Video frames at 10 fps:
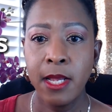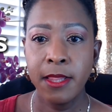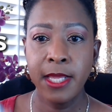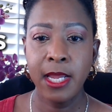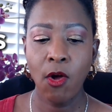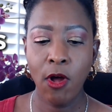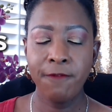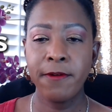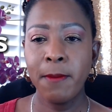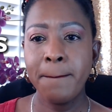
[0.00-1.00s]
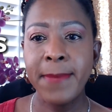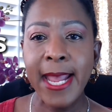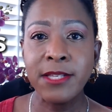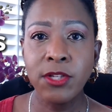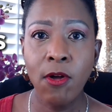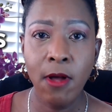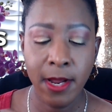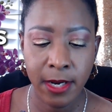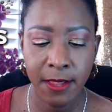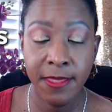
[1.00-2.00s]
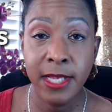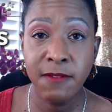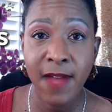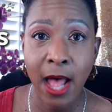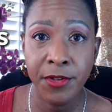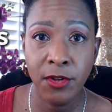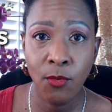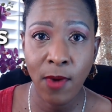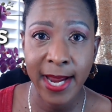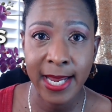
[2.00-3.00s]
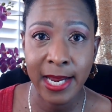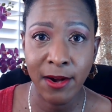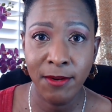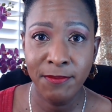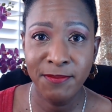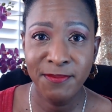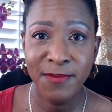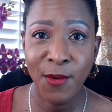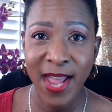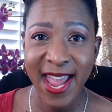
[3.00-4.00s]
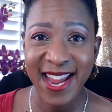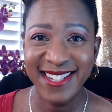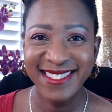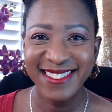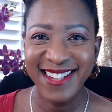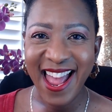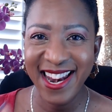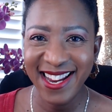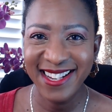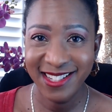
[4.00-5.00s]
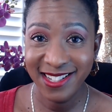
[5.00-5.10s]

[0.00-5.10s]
the offer based on this value right here. Okay, got it?